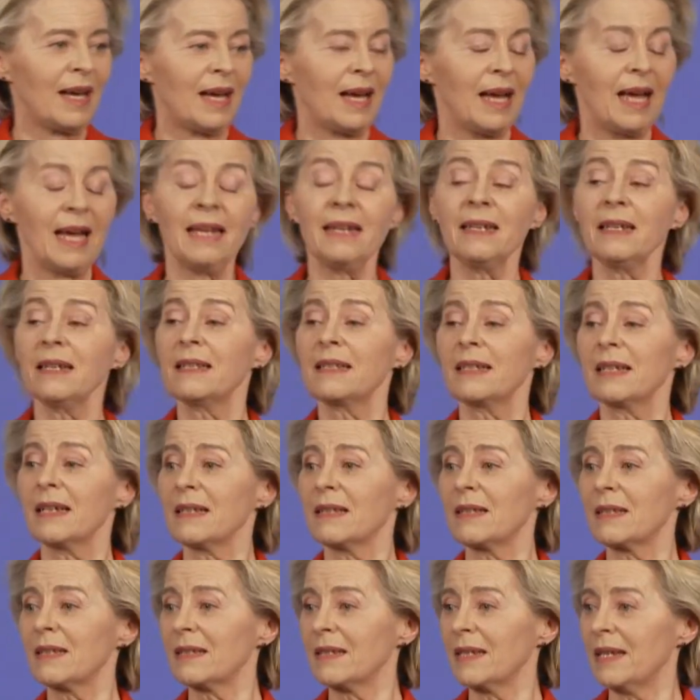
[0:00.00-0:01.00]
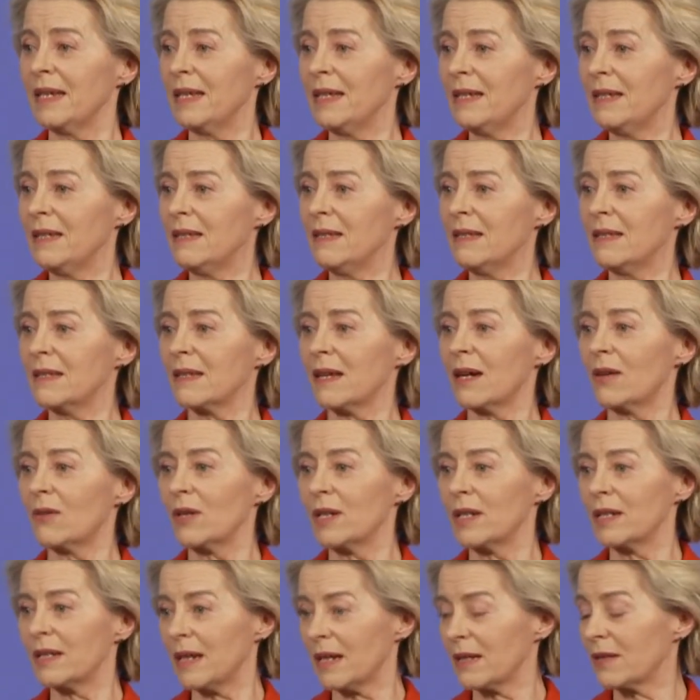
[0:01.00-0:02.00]
and it sustains our
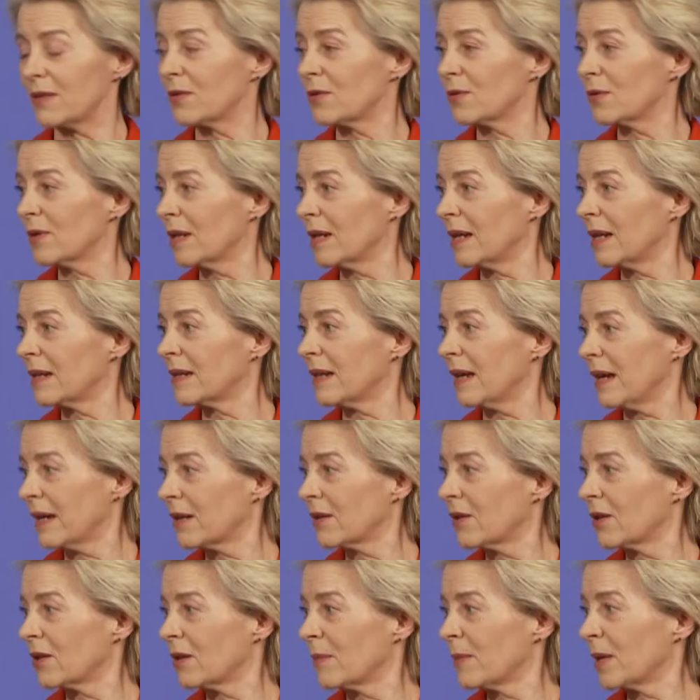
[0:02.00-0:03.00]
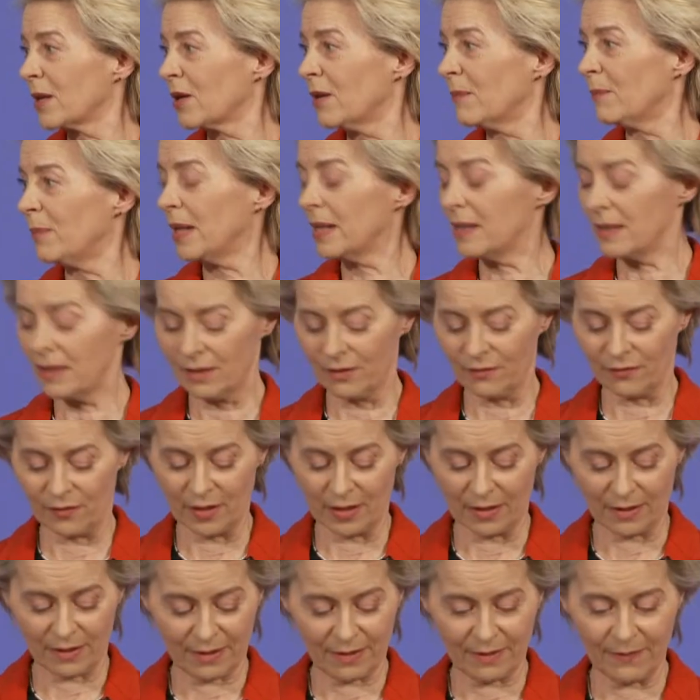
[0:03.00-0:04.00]
industrial and economic
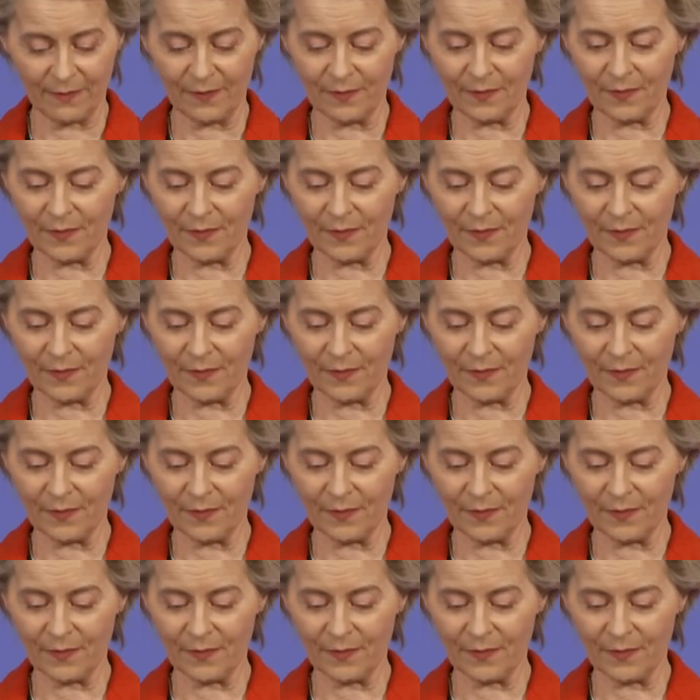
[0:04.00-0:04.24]
competitiveness.